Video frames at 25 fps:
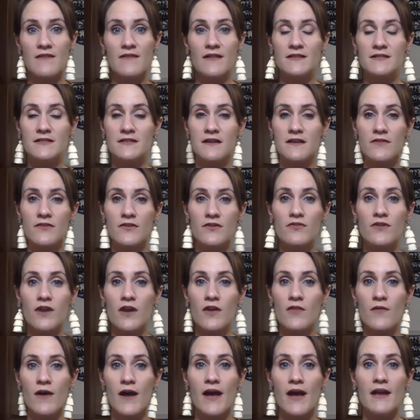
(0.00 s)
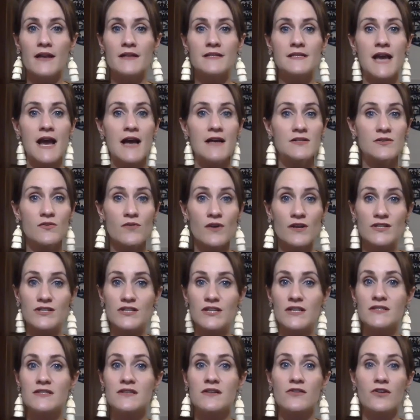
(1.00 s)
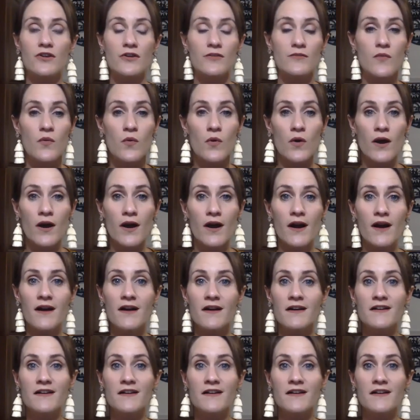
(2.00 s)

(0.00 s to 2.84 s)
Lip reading: that's another great way to ask questions, to learn more.